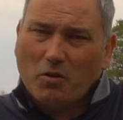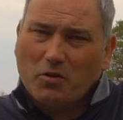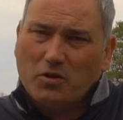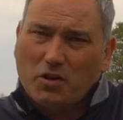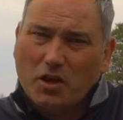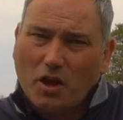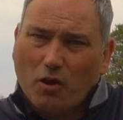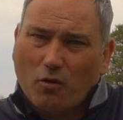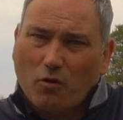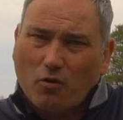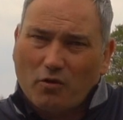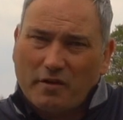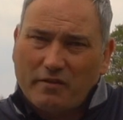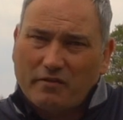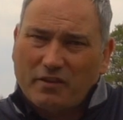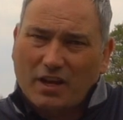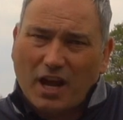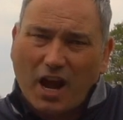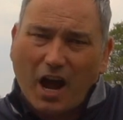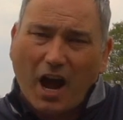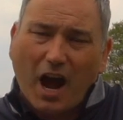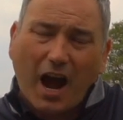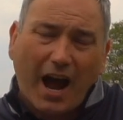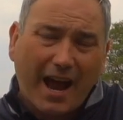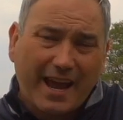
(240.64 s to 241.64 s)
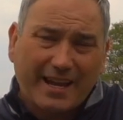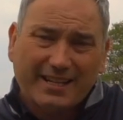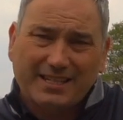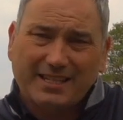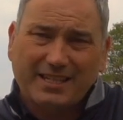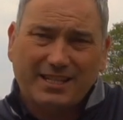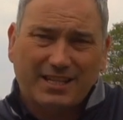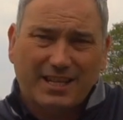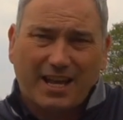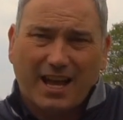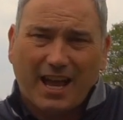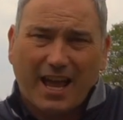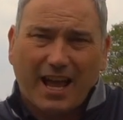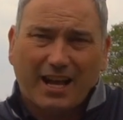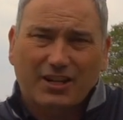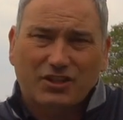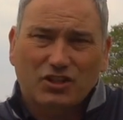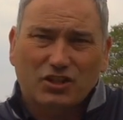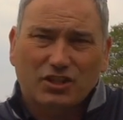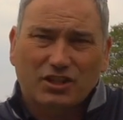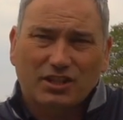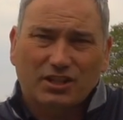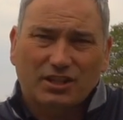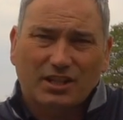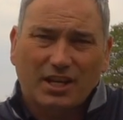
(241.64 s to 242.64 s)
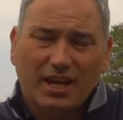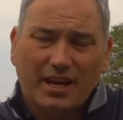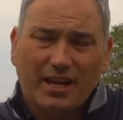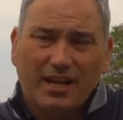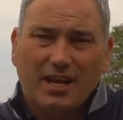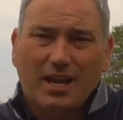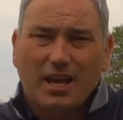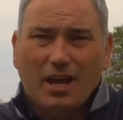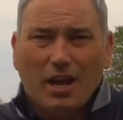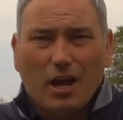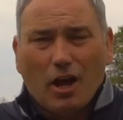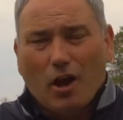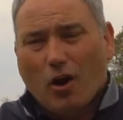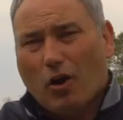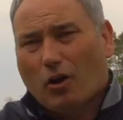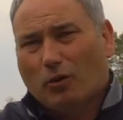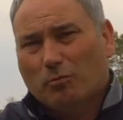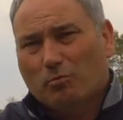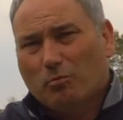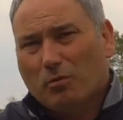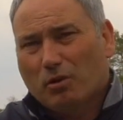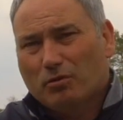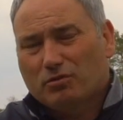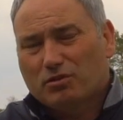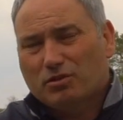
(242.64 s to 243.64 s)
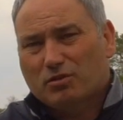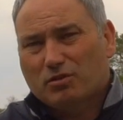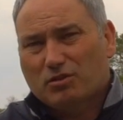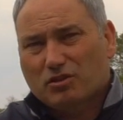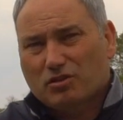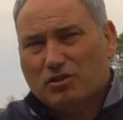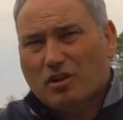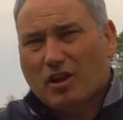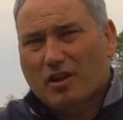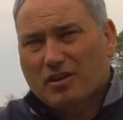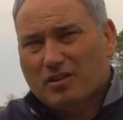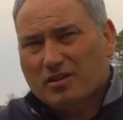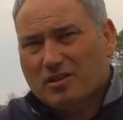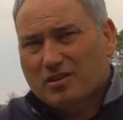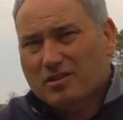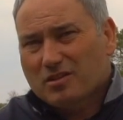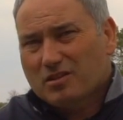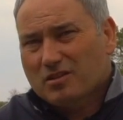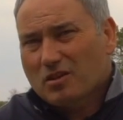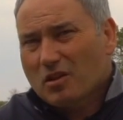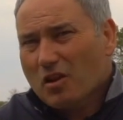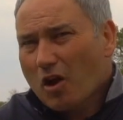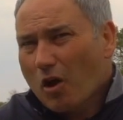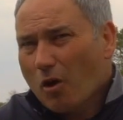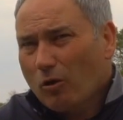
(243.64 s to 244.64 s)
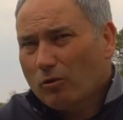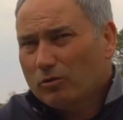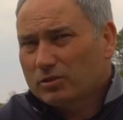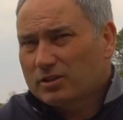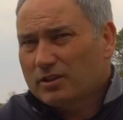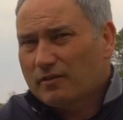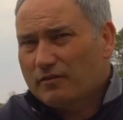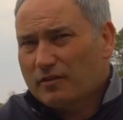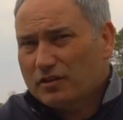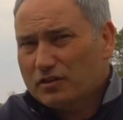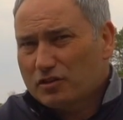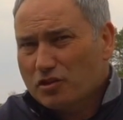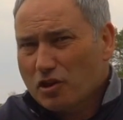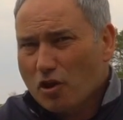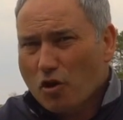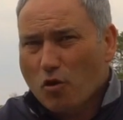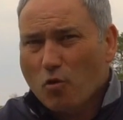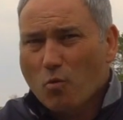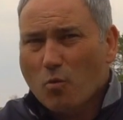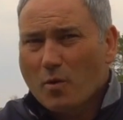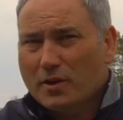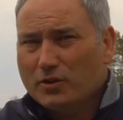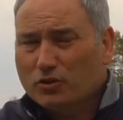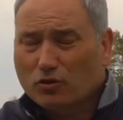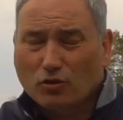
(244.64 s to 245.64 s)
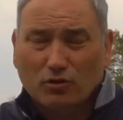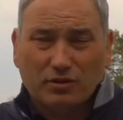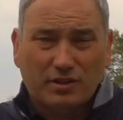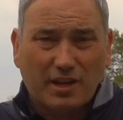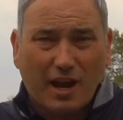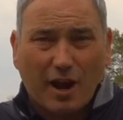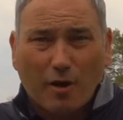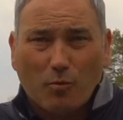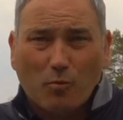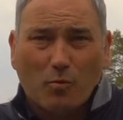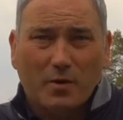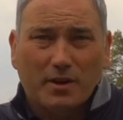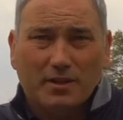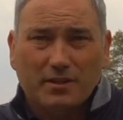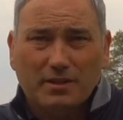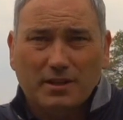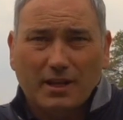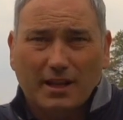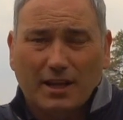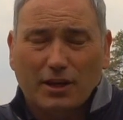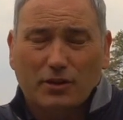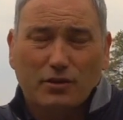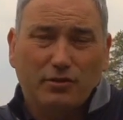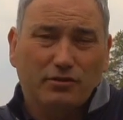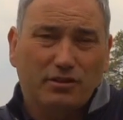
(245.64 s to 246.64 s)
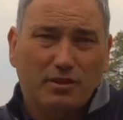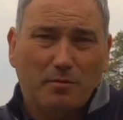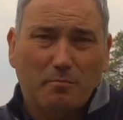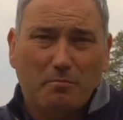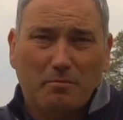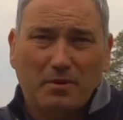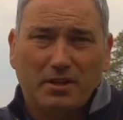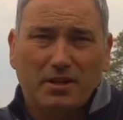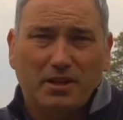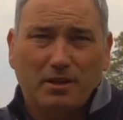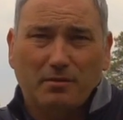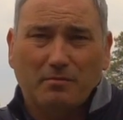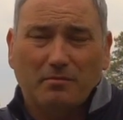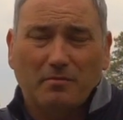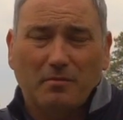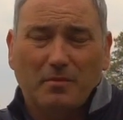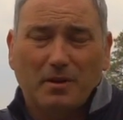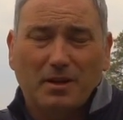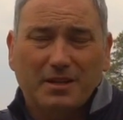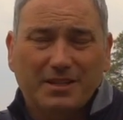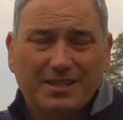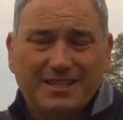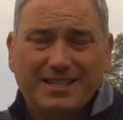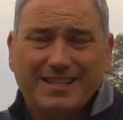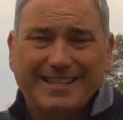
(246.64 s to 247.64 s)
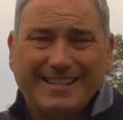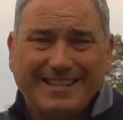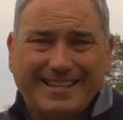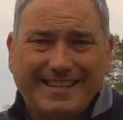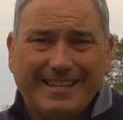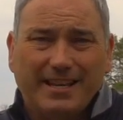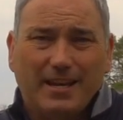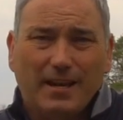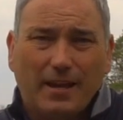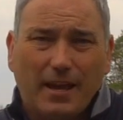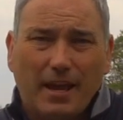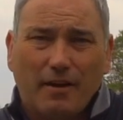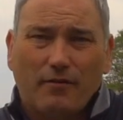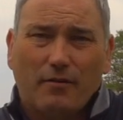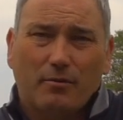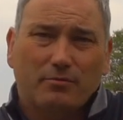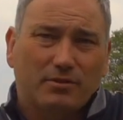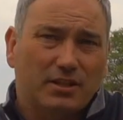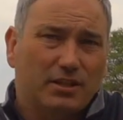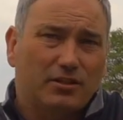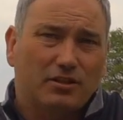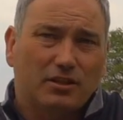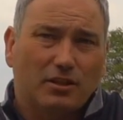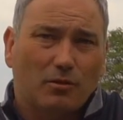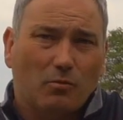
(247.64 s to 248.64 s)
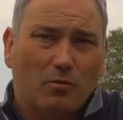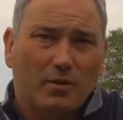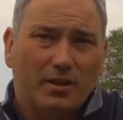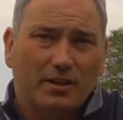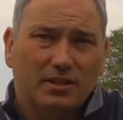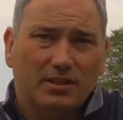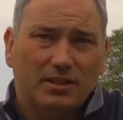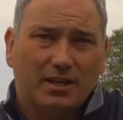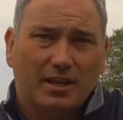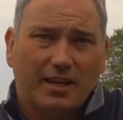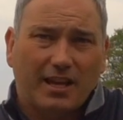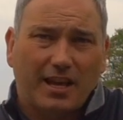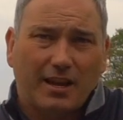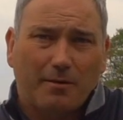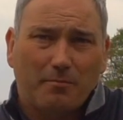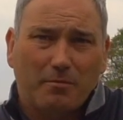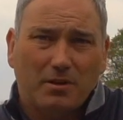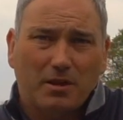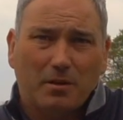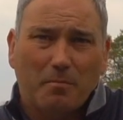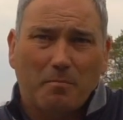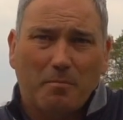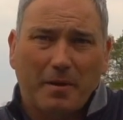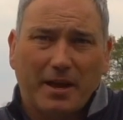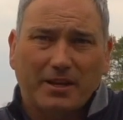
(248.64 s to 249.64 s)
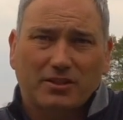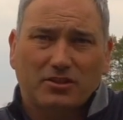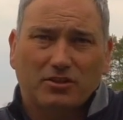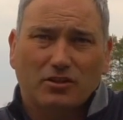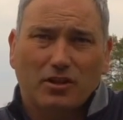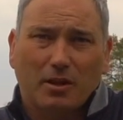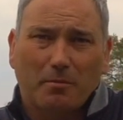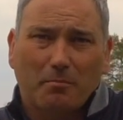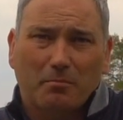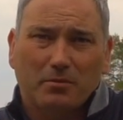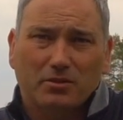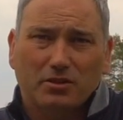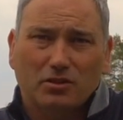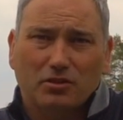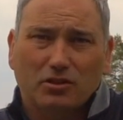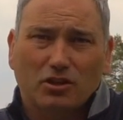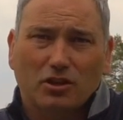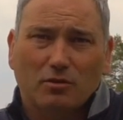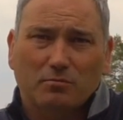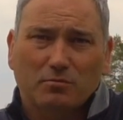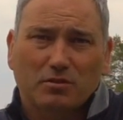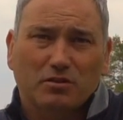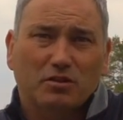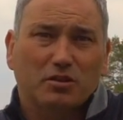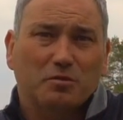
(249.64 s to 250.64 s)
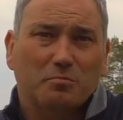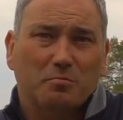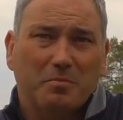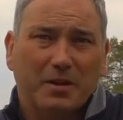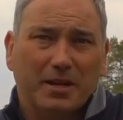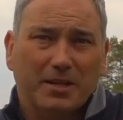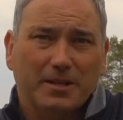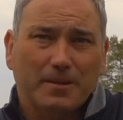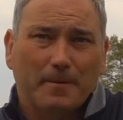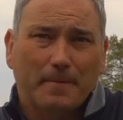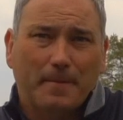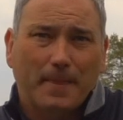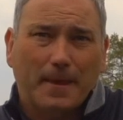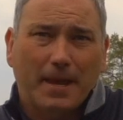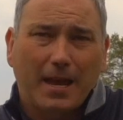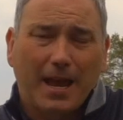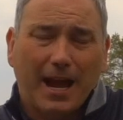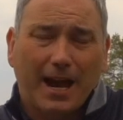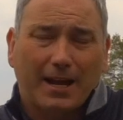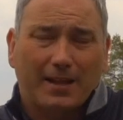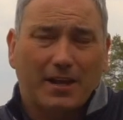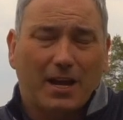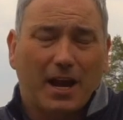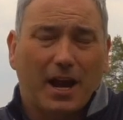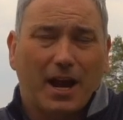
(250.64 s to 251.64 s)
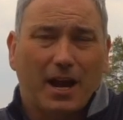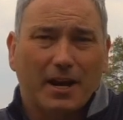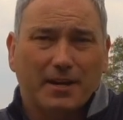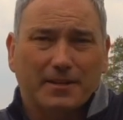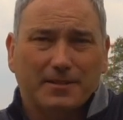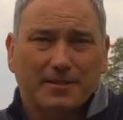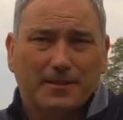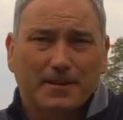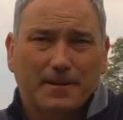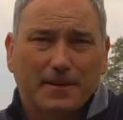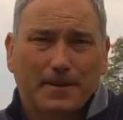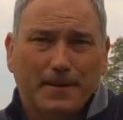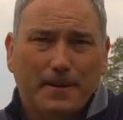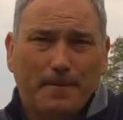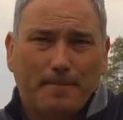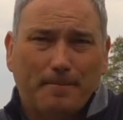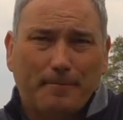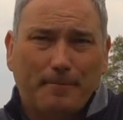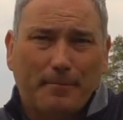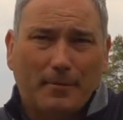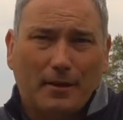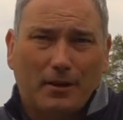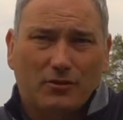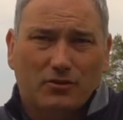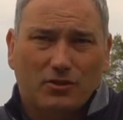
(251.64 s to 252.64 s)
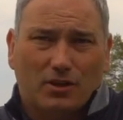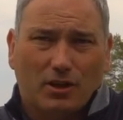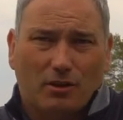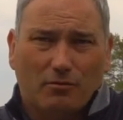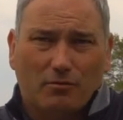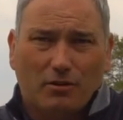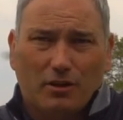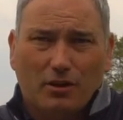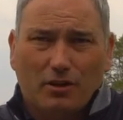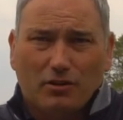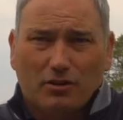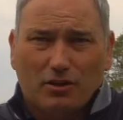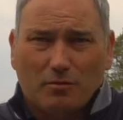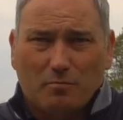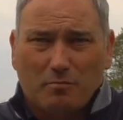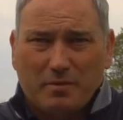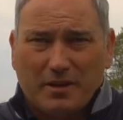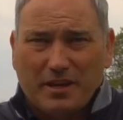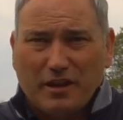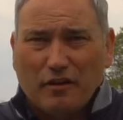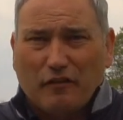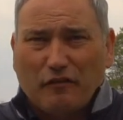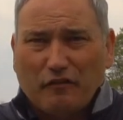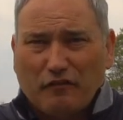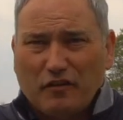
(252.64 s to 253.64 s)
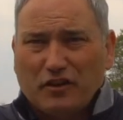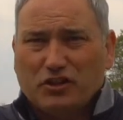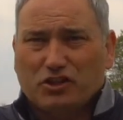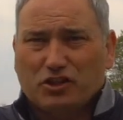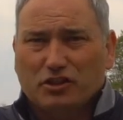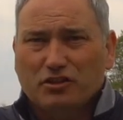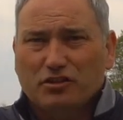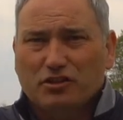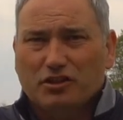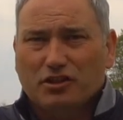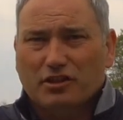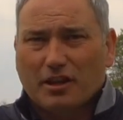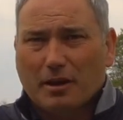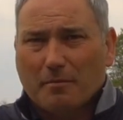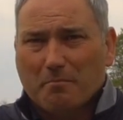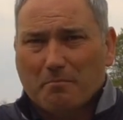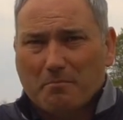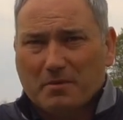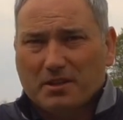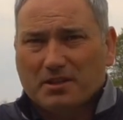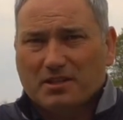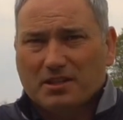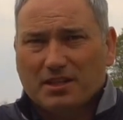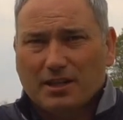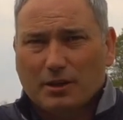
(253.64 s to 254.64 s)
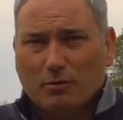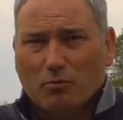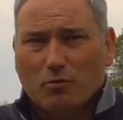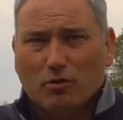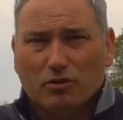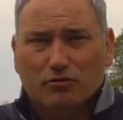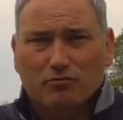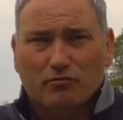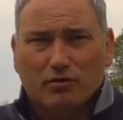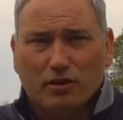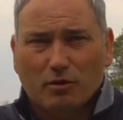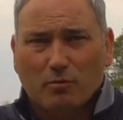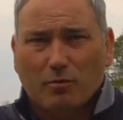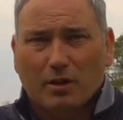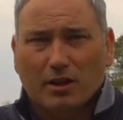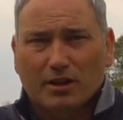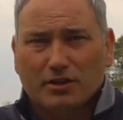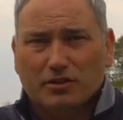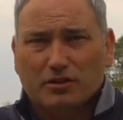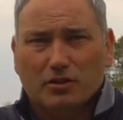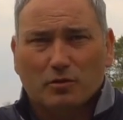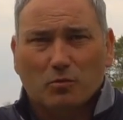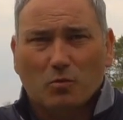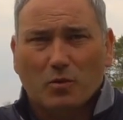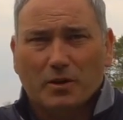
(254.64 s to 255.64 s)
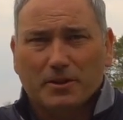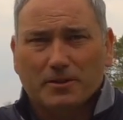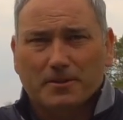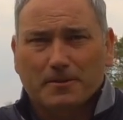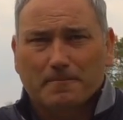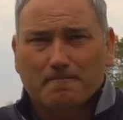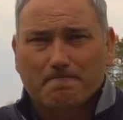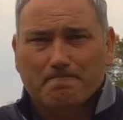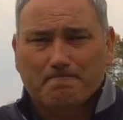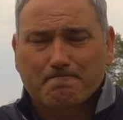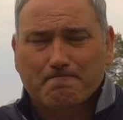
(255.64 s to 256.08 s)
you know, or even a higher tee than I had here today on most holes if there's no wind or downwind, and I'd use the medium tee if it was into the wind because that gave me the best numbers in terms of spin and height. So to be efficient, that mid tee works really well into the wind.